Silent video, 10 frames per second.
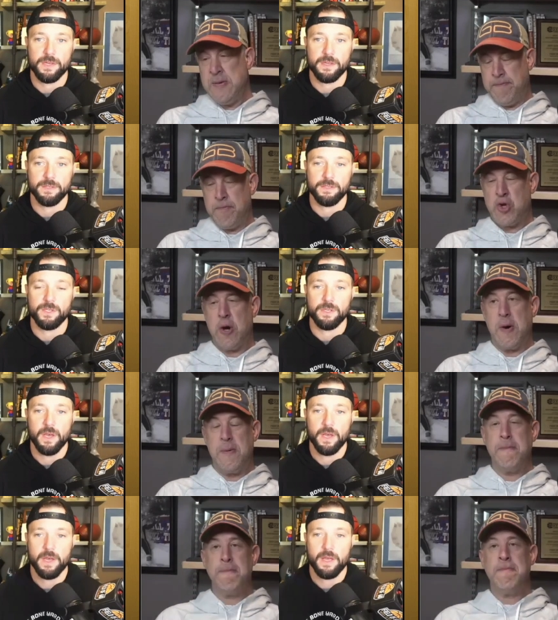Speaker 1: because yeah. he's sure.
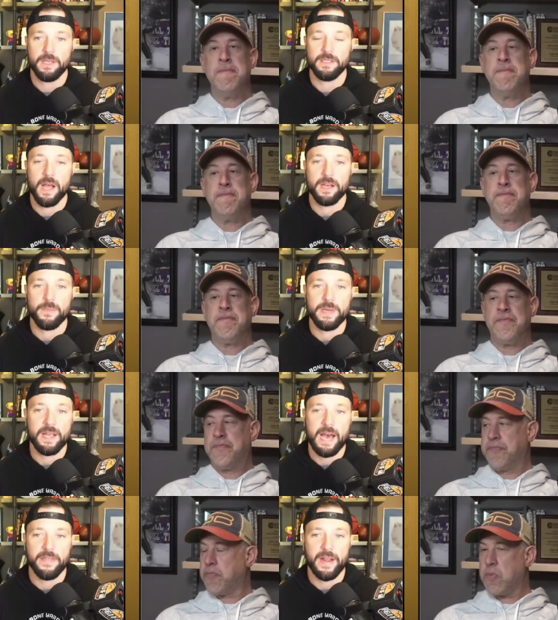he's not going to be a
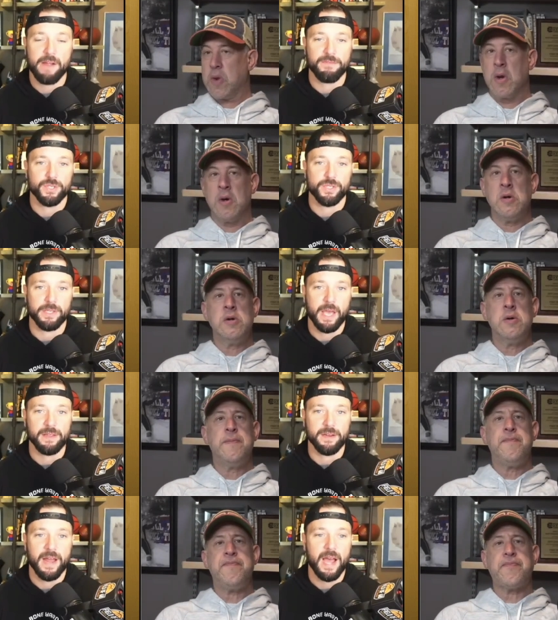guy that averages
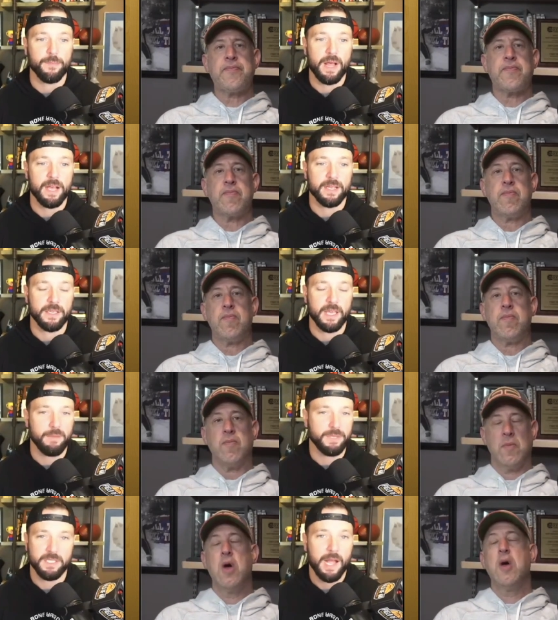like nine blocks a
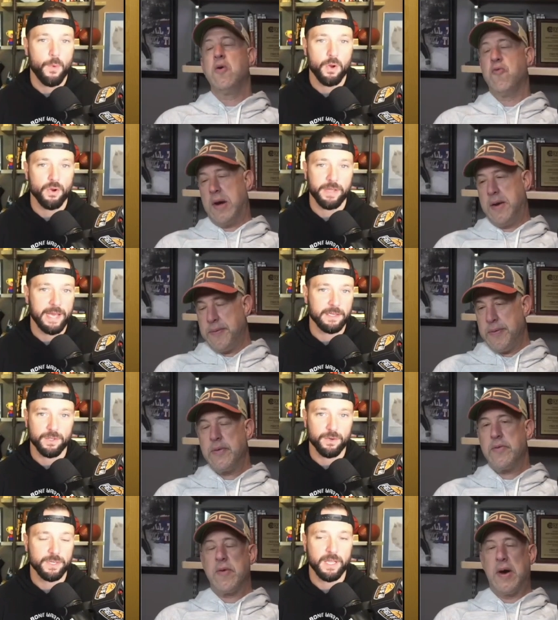game. He's not Walker
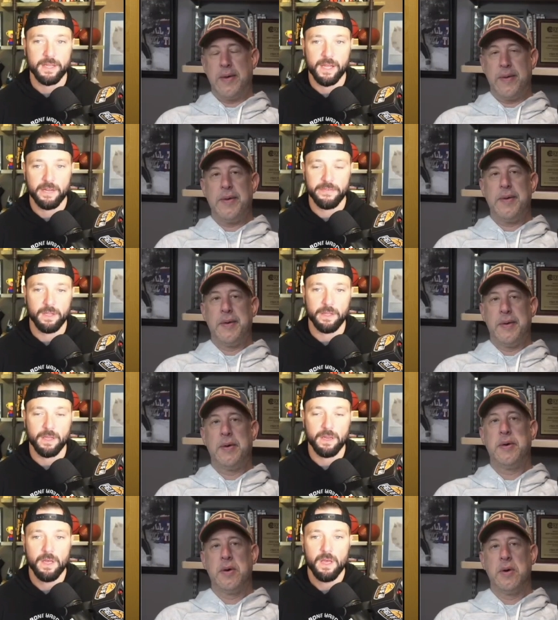Kessler. He's not Donovan
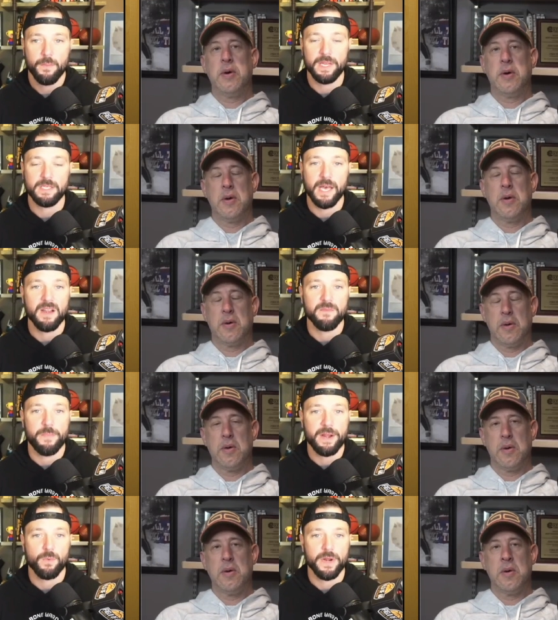Clingan, but he's gotten
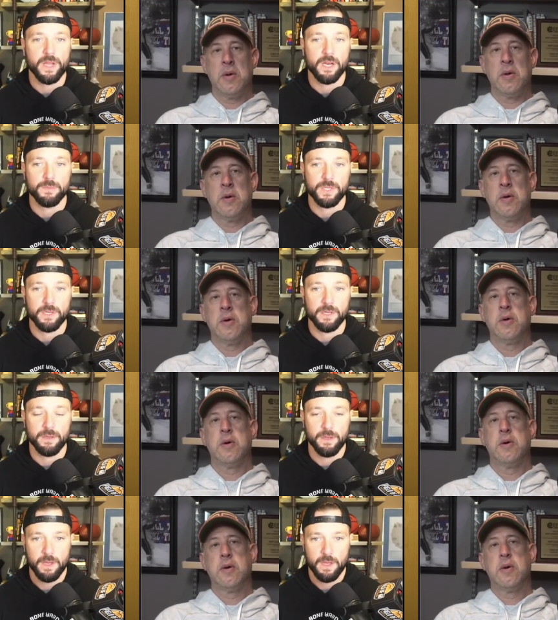better when it comes
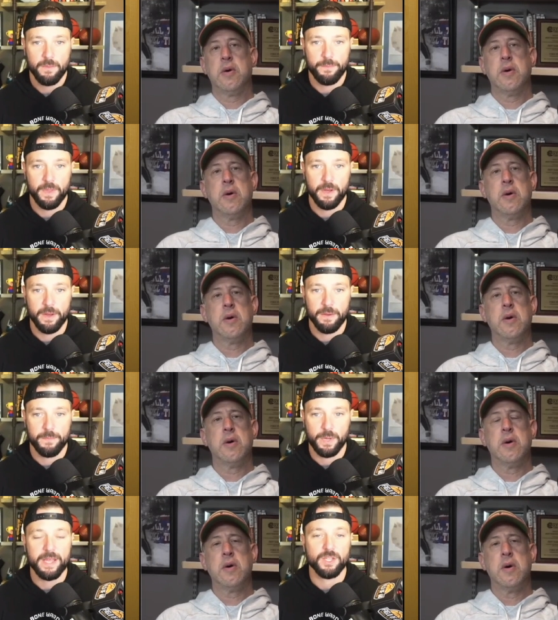to the
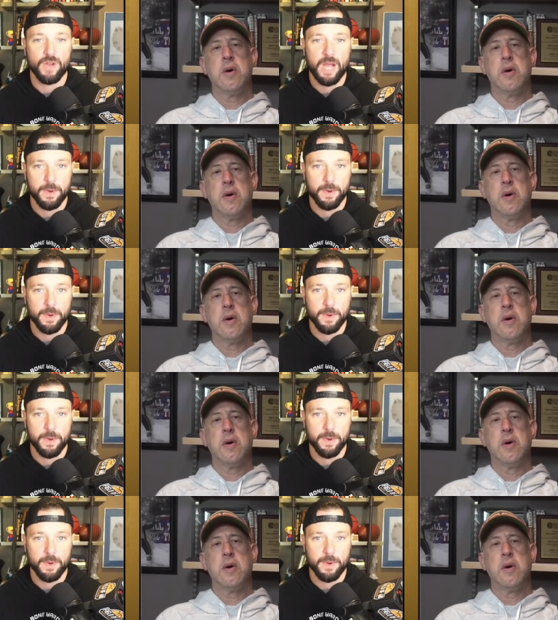playing drop